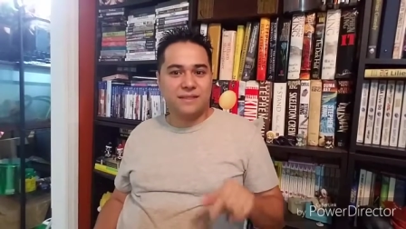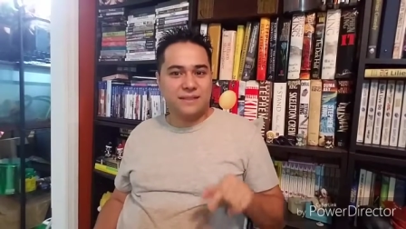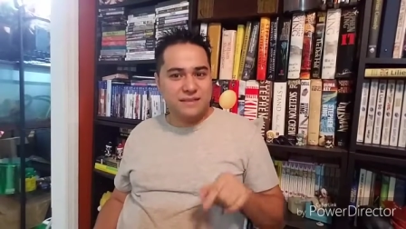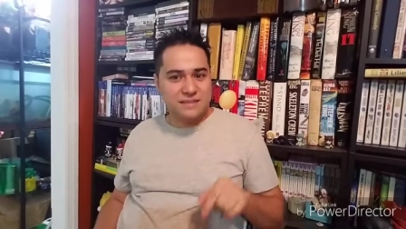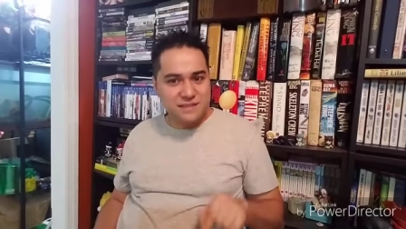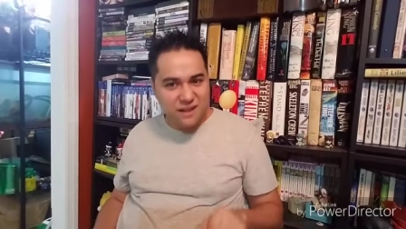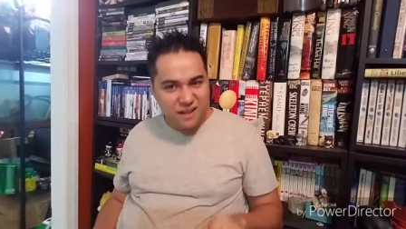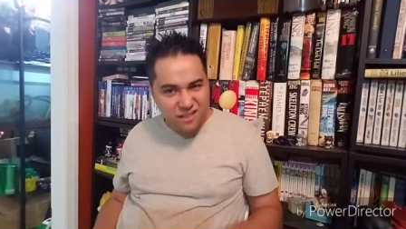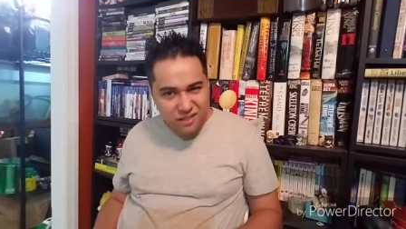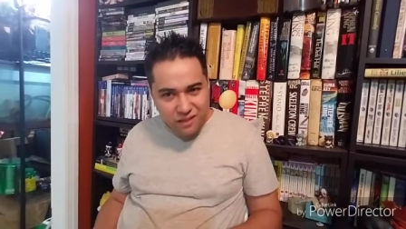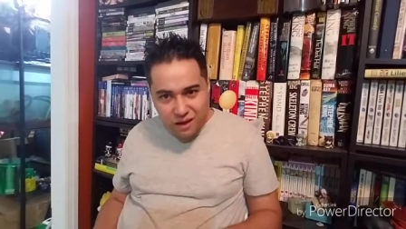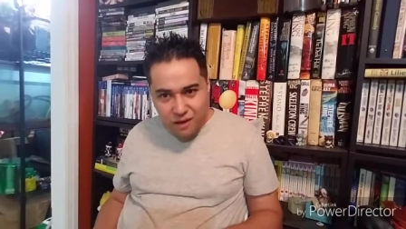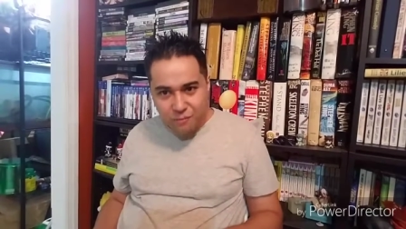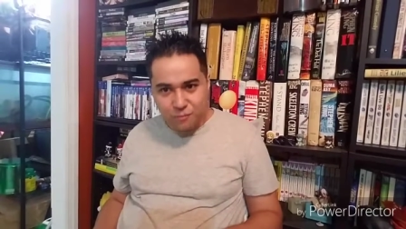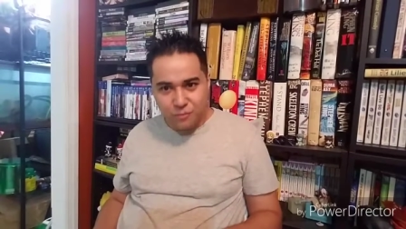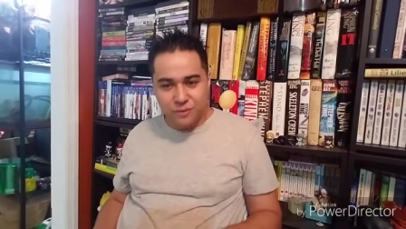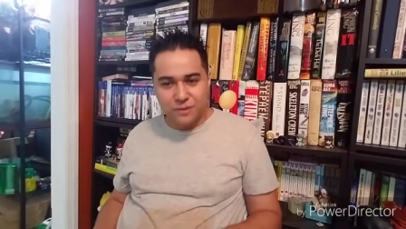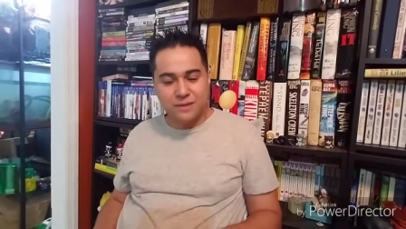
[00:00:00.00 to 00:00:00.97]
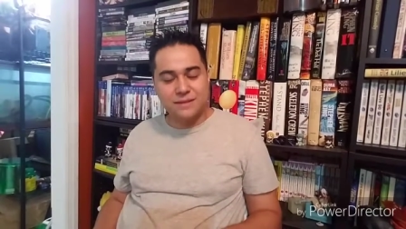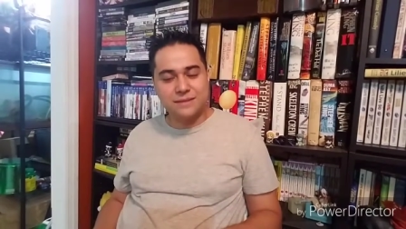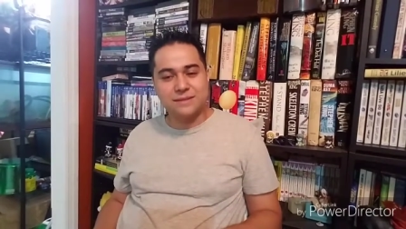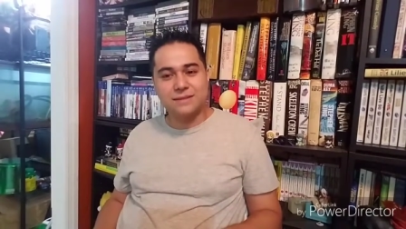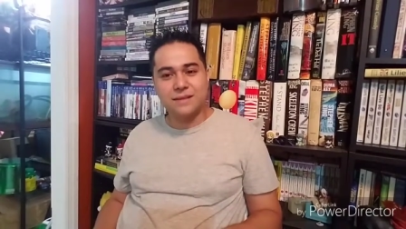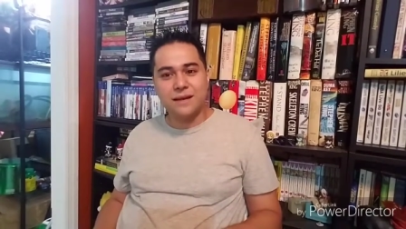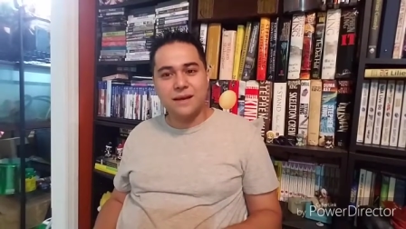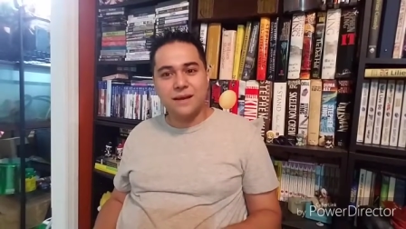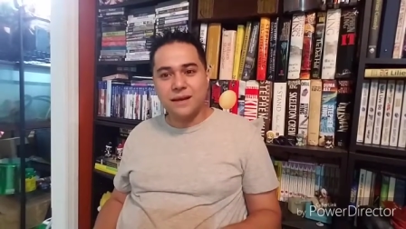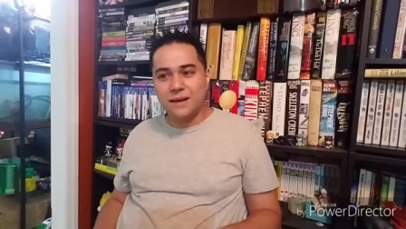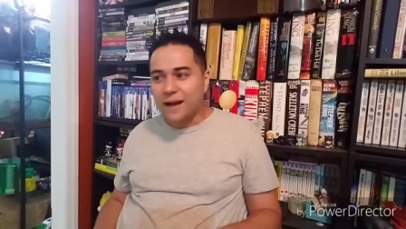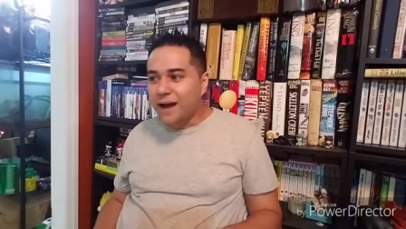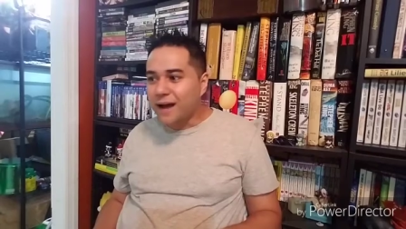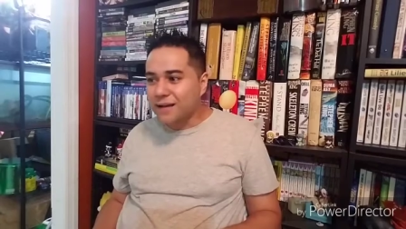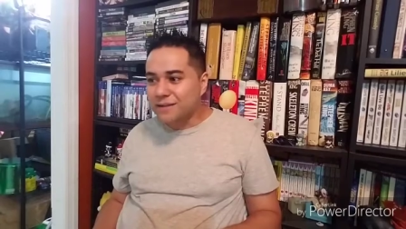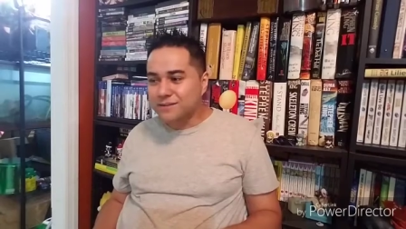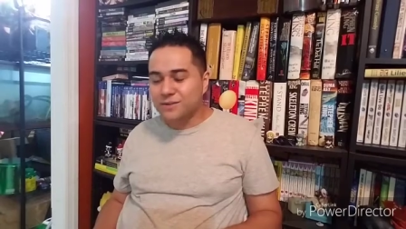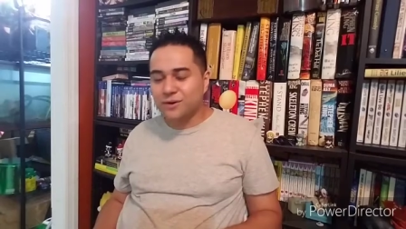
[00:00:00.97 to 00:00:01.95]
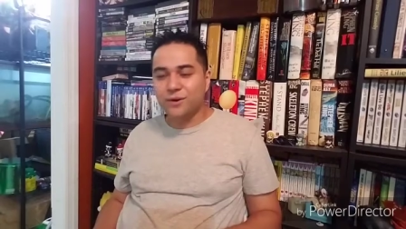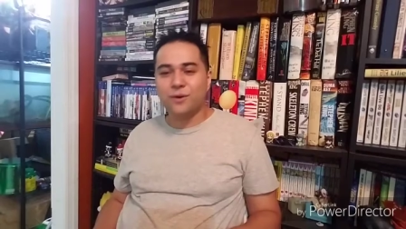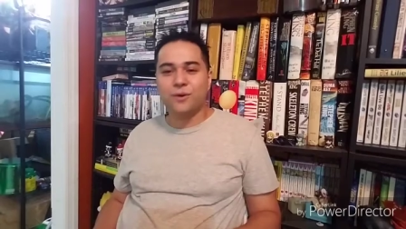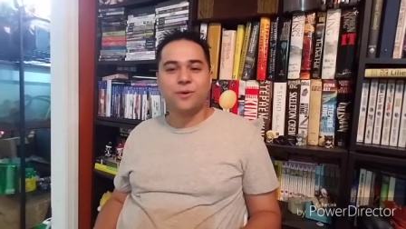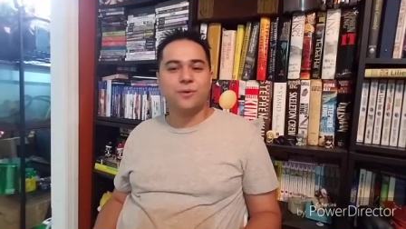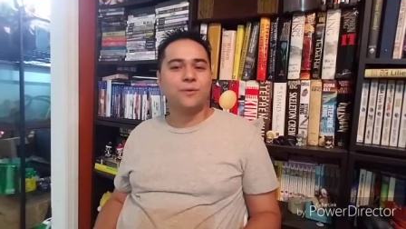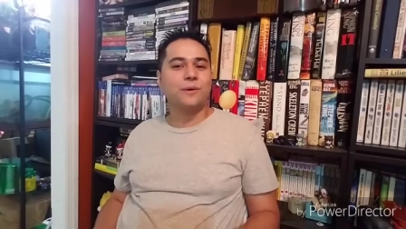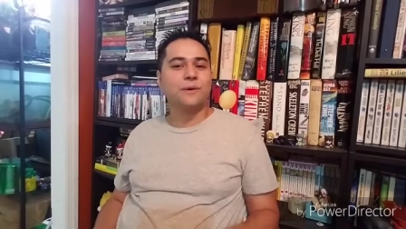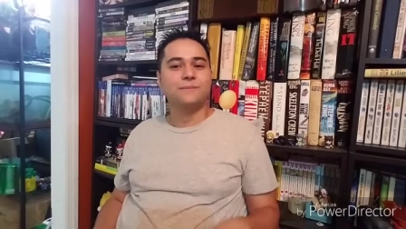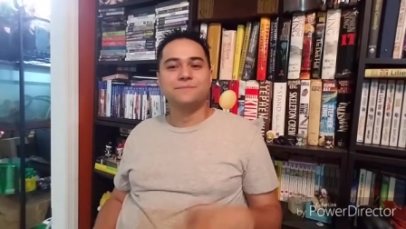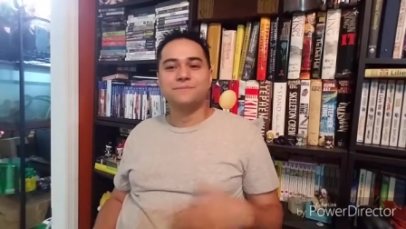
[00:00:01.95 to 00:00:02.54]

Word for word: this club where these guys go